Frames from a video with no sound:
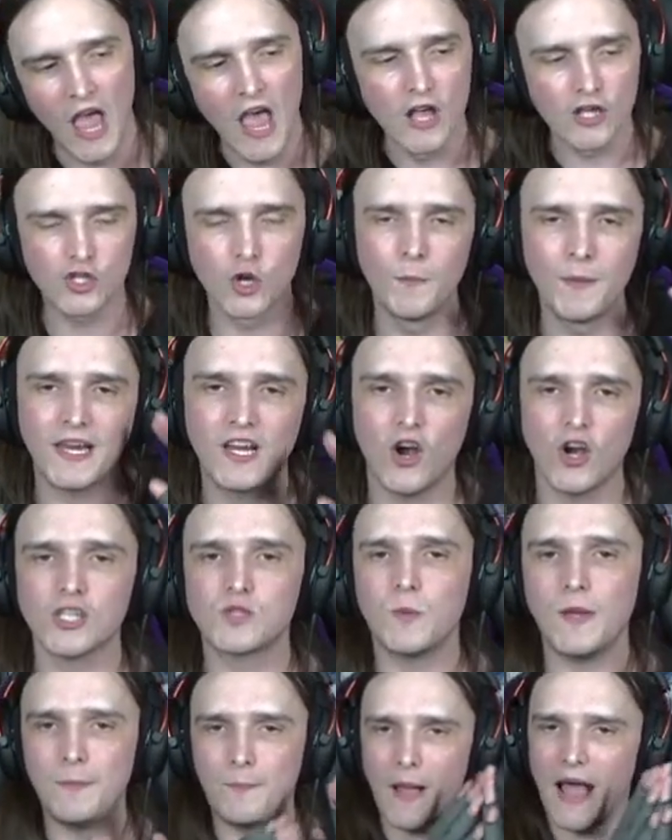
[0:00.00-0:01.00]
So because
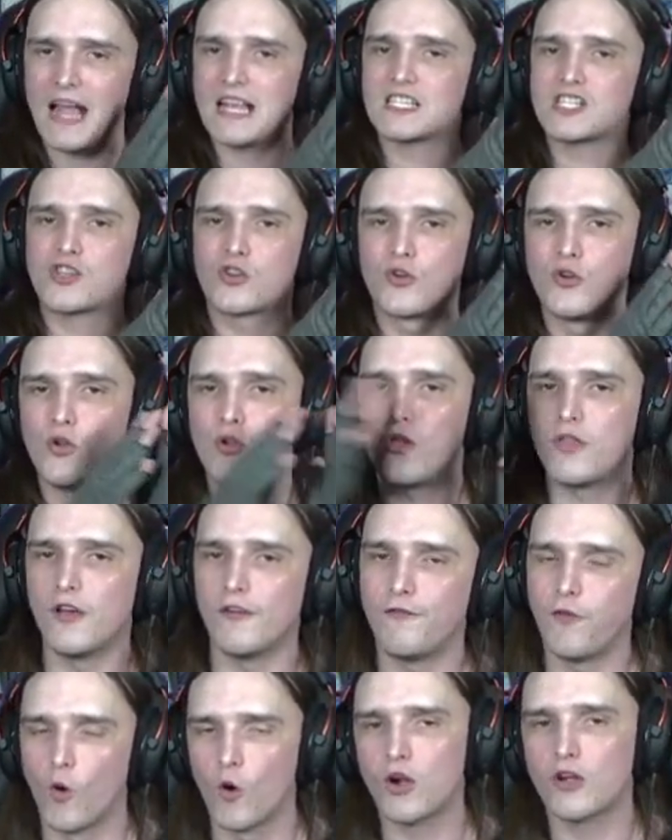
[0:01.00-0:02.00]
we passed through the
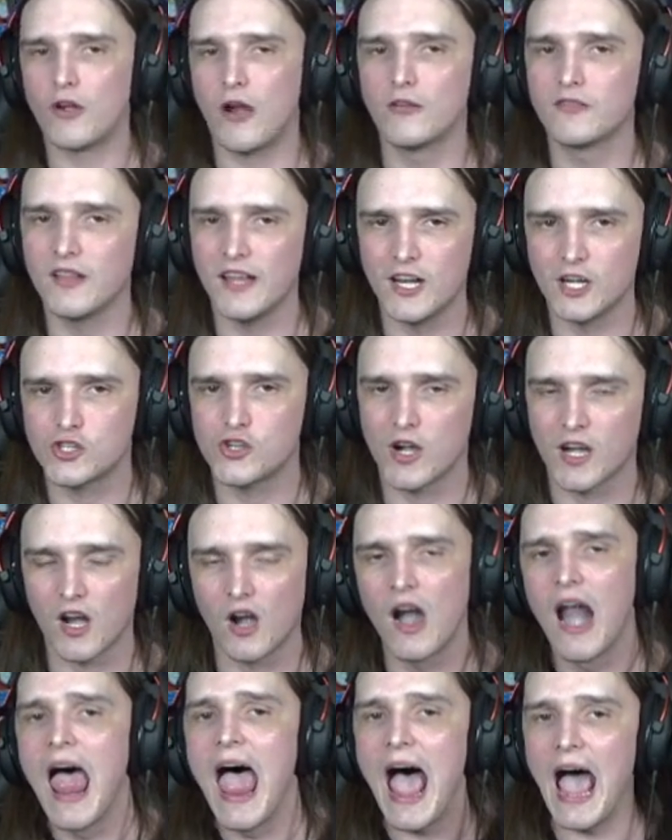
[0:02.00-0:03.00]
foreground layer trigger
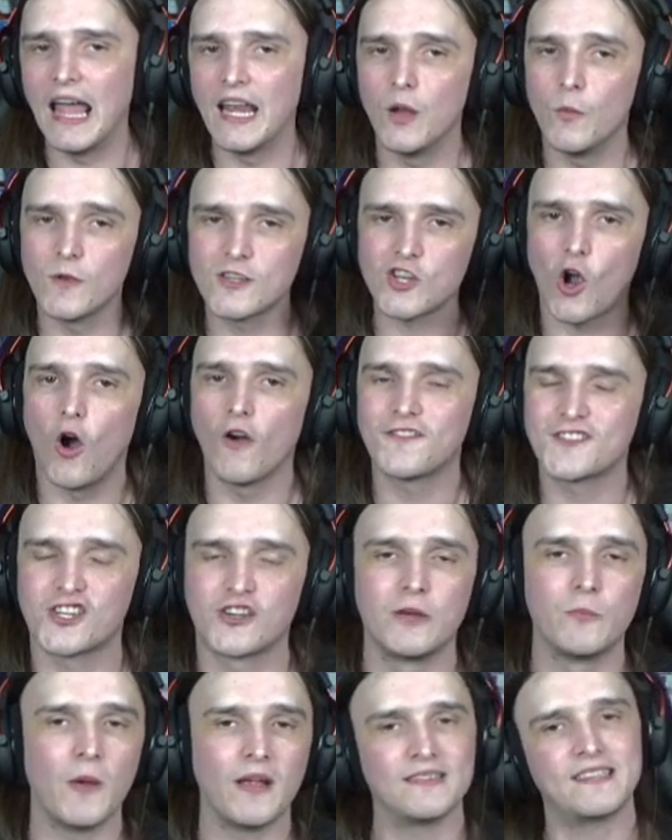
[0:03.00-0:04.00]
and it was off
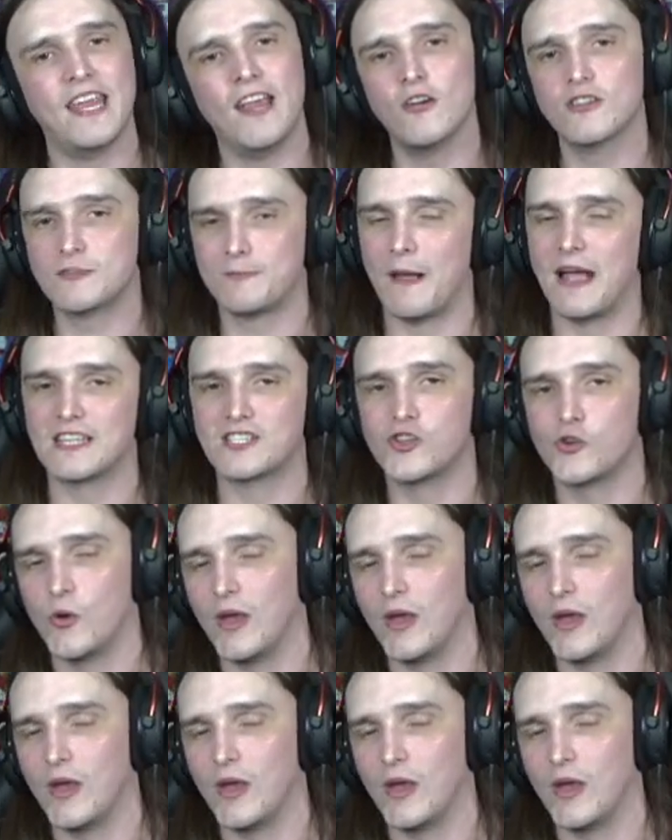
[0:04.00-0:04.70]
screen when Tails passed through it,